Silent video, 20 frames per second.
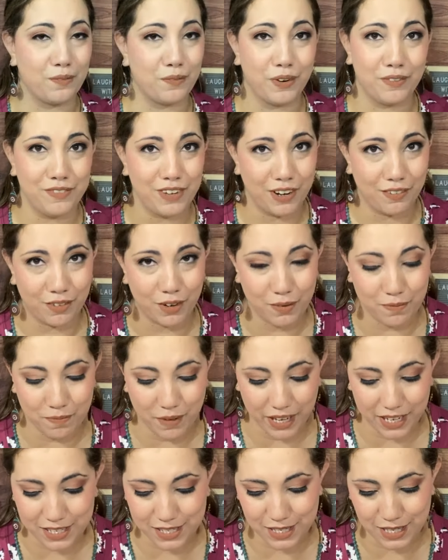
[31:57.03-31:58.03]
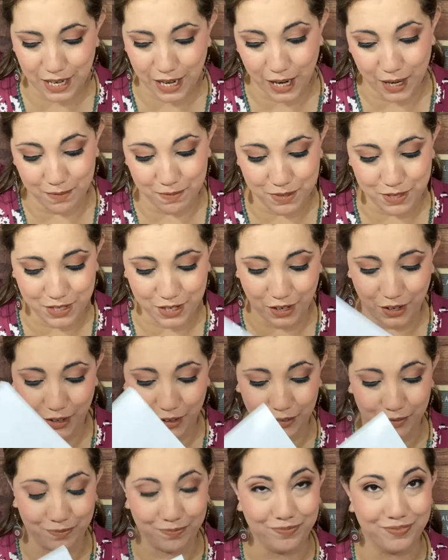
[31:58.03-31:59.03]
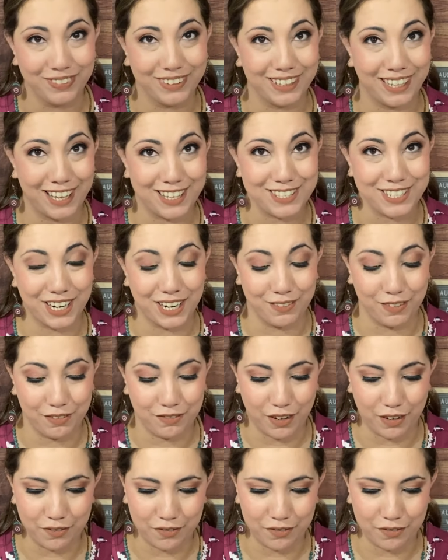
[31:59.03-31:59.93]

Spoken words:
We've never made slime, so that's going to be fun